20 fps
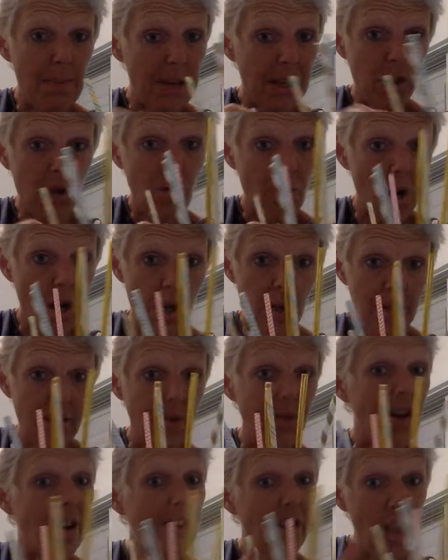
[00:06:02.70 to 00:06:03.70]
best straws.
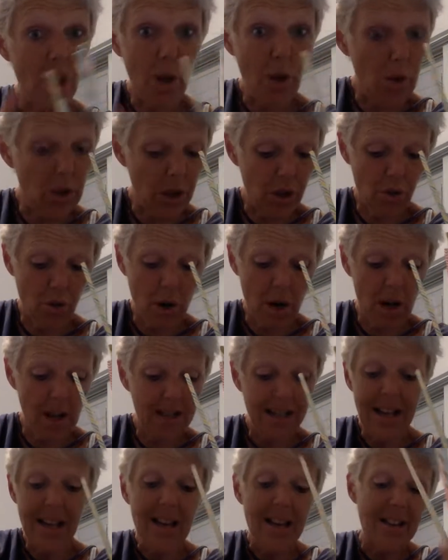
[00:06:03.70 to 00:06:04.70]
They're not the cutest
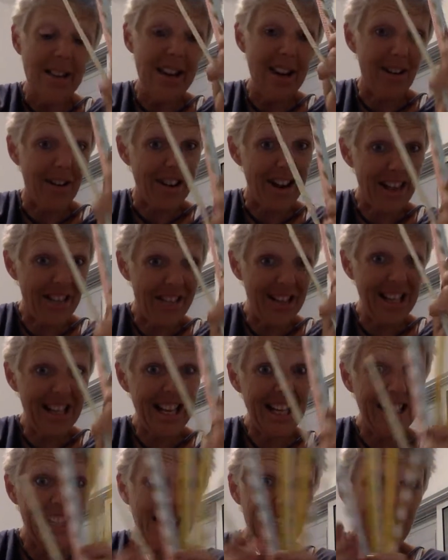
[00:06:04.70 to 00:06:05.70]
straws. They are nothing
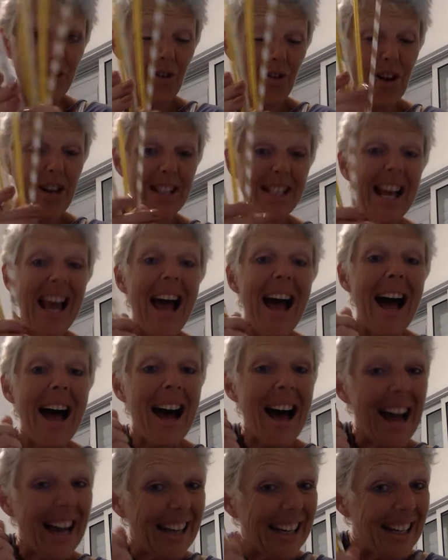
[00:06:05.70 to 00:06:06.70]
like these straws.
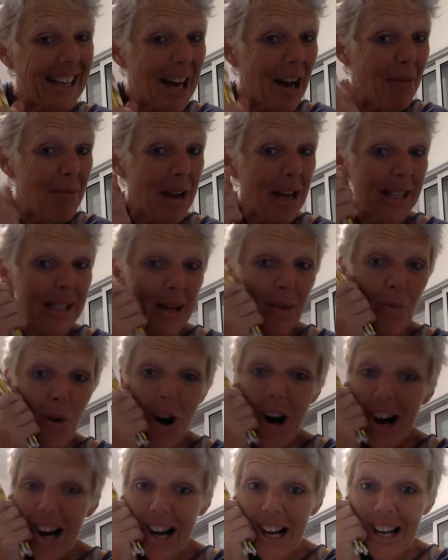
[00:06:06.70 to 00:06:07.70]
I can now make some
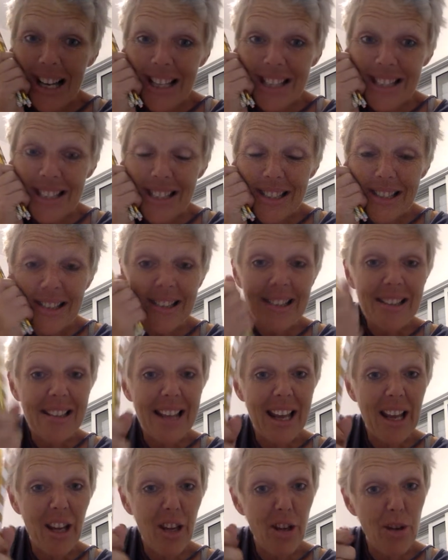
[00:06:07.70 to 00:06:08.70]
wands.
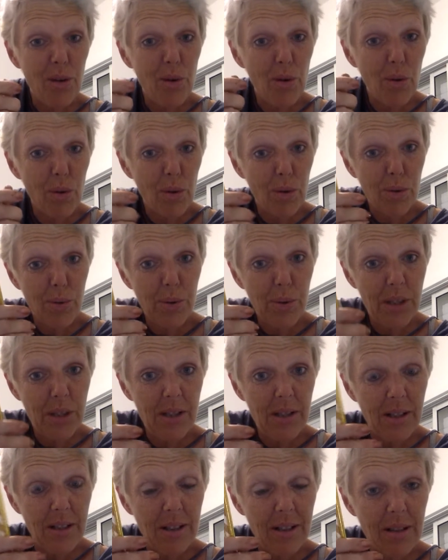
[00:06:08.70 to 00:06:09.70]
Thank you,
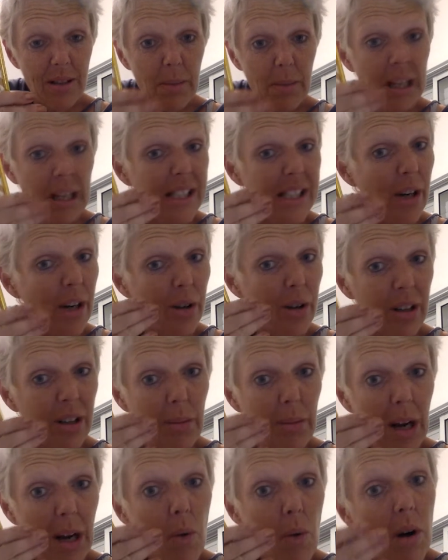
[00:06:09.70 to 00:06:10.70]
Cruz, because I
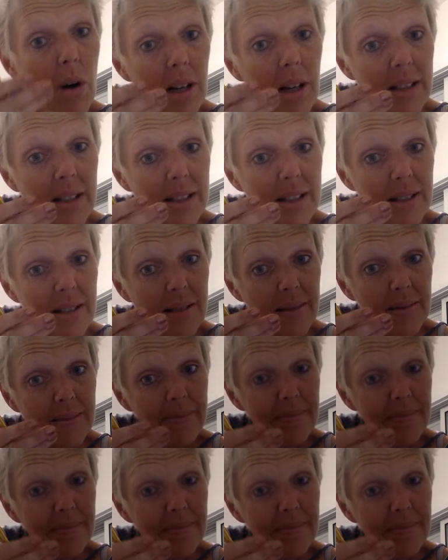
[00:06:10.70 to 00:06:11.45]
couldn't make wands.